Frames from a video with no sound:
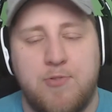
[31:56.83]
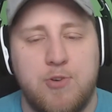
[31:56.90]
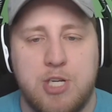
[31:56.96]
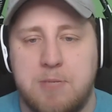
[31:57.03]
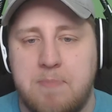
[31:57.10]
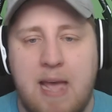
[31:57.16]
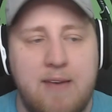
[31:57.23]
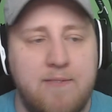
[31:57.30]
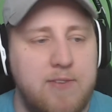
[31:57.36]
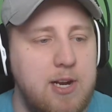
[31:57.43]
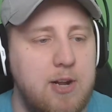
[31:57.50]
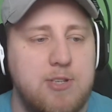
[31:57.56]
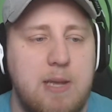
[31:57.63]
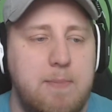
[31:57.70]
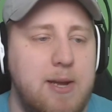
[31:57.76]
versus map
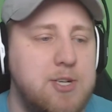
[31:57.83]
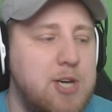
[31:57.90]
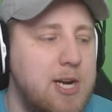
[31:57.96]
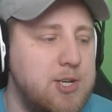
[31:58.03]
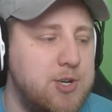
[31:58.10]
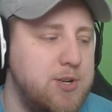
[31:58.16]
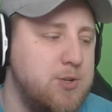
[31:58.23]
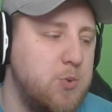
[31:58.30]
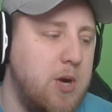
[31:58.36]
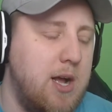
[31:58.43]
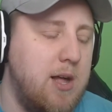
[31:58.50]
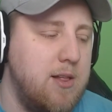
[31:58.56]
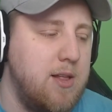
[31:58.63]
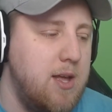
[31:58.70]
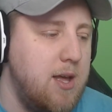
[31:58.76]
vetoes, I may change it as
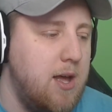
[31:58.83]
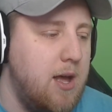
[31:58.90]
well.